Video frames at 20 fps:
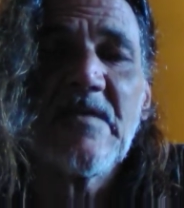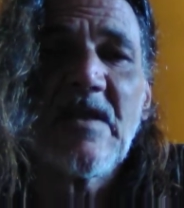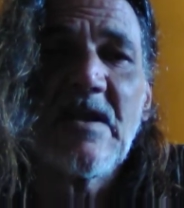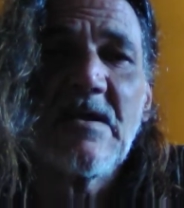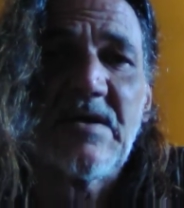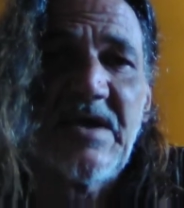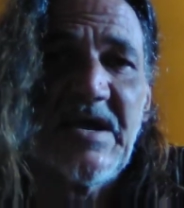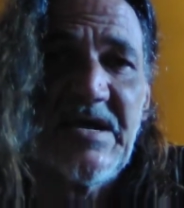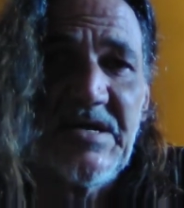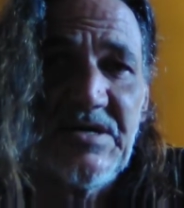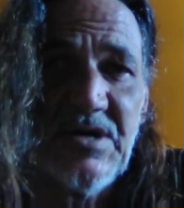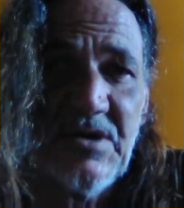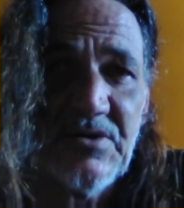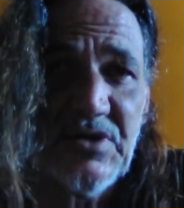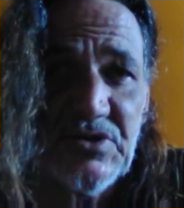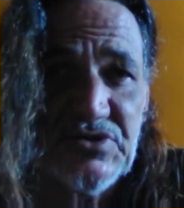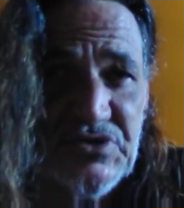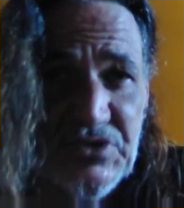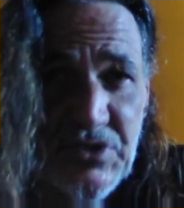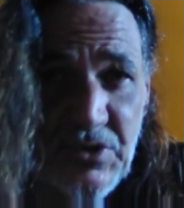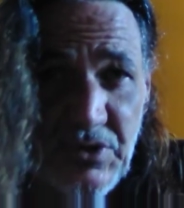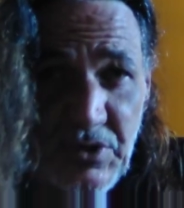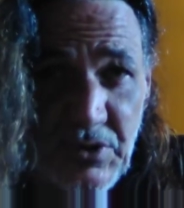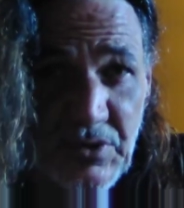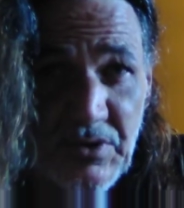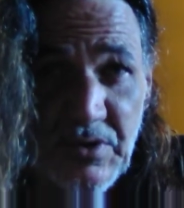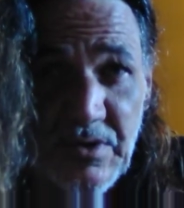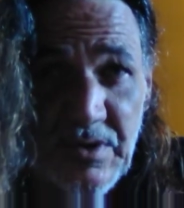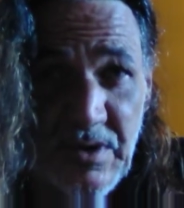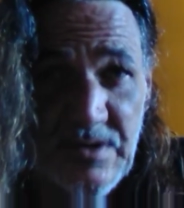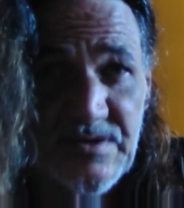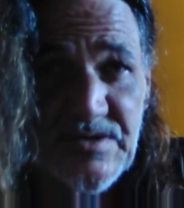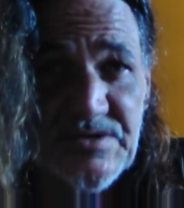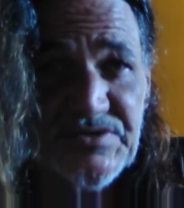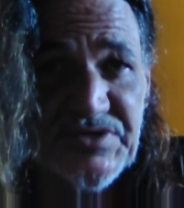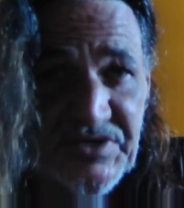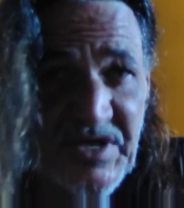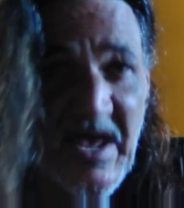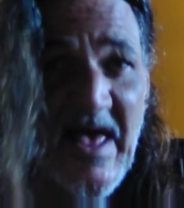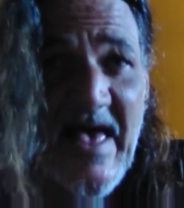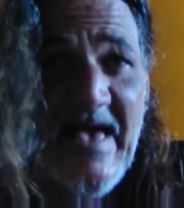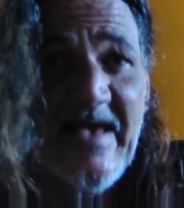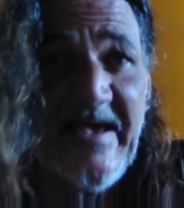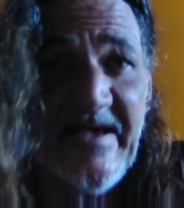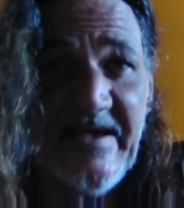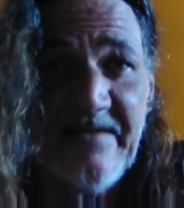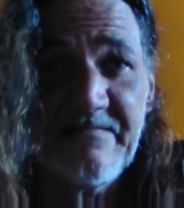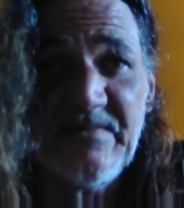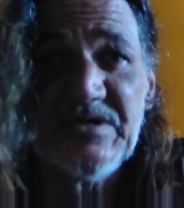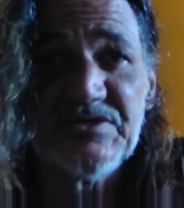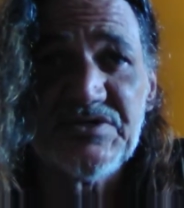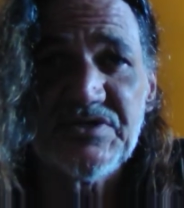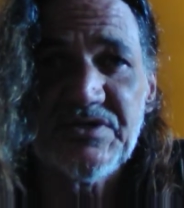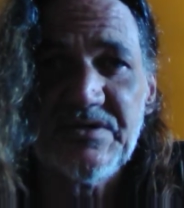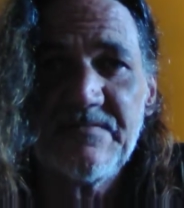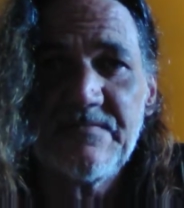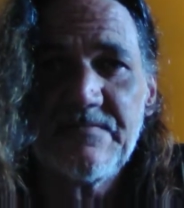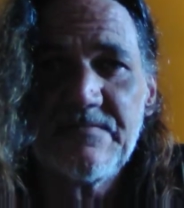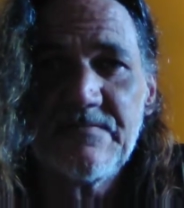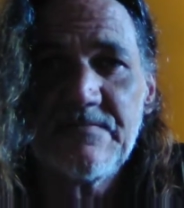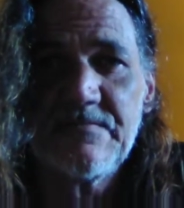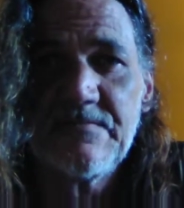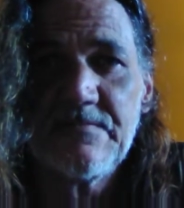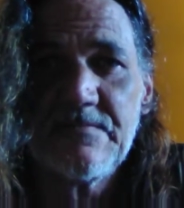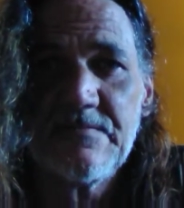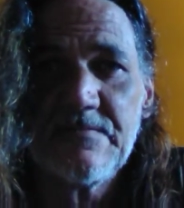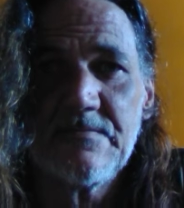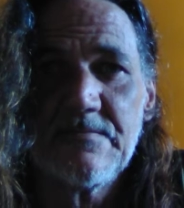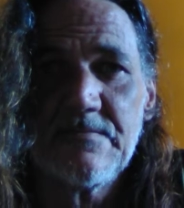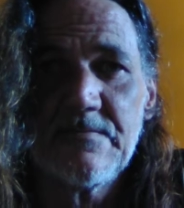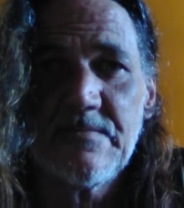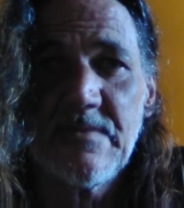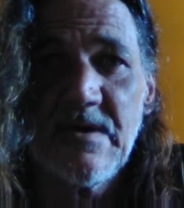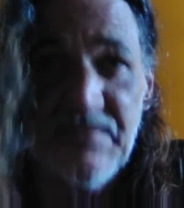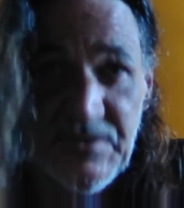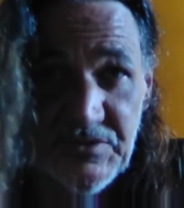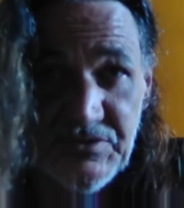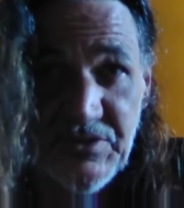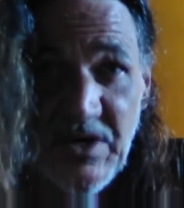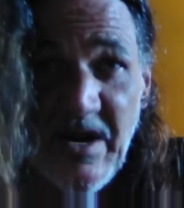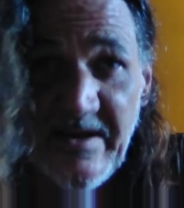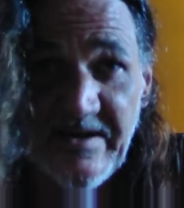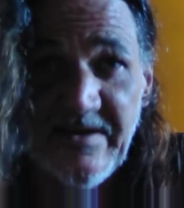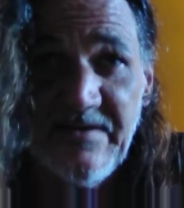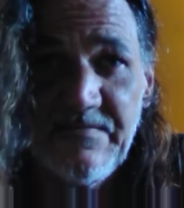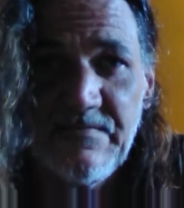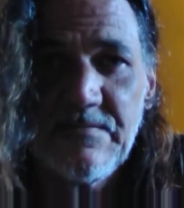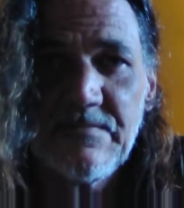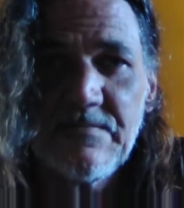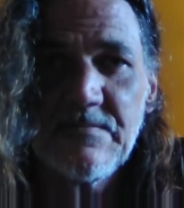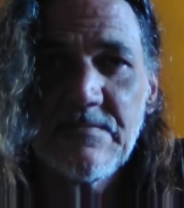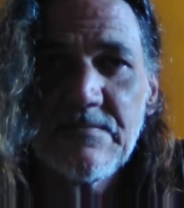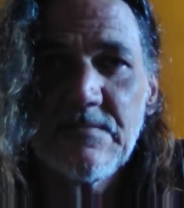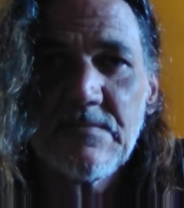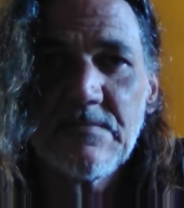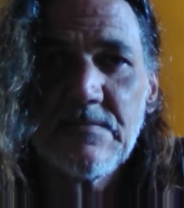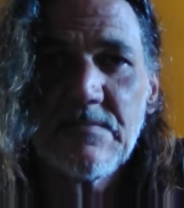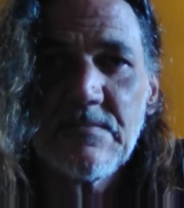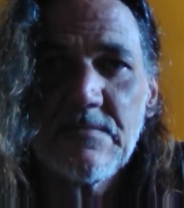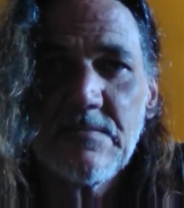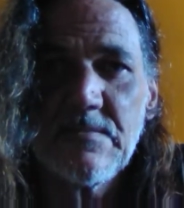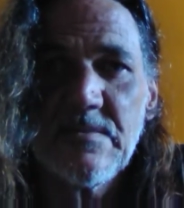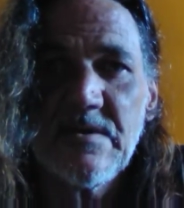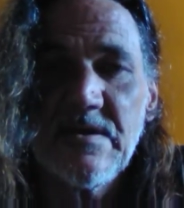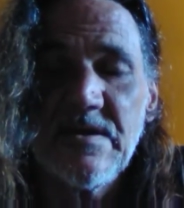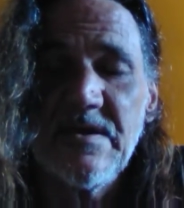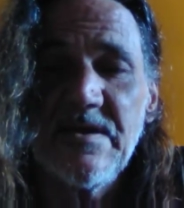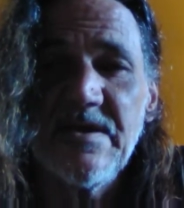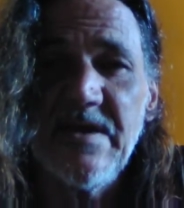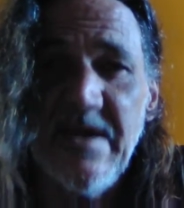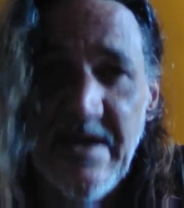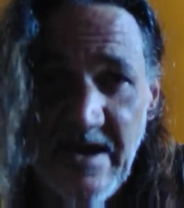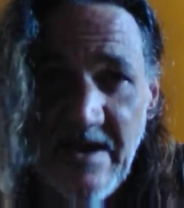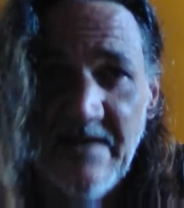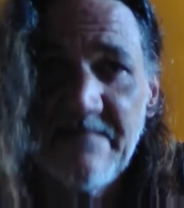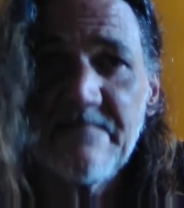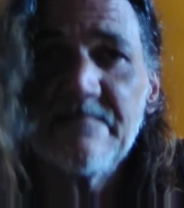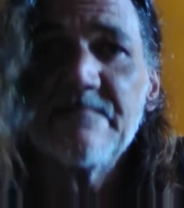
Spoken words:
Okay, you know this Google sky image of the dragon? Yeah.